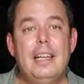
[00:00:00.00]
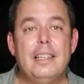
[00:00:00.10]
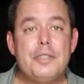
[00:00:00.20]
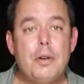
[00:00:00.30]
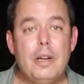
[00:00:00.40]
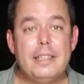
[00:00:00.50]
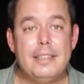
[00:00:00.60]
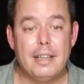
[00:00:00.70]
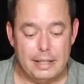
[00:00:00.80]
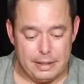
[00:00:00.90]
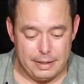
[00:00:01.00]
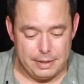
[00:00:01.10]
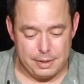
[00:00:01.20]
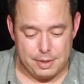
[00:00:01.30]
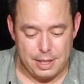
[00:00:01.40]
Let's go ahead and cut into
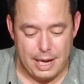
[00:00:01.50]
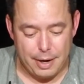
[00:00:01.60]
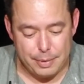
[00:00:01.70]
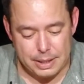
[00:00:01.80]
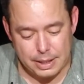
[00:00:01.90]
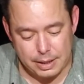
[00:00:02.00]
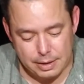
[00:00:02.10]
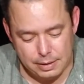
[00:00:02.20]
this and see how we did.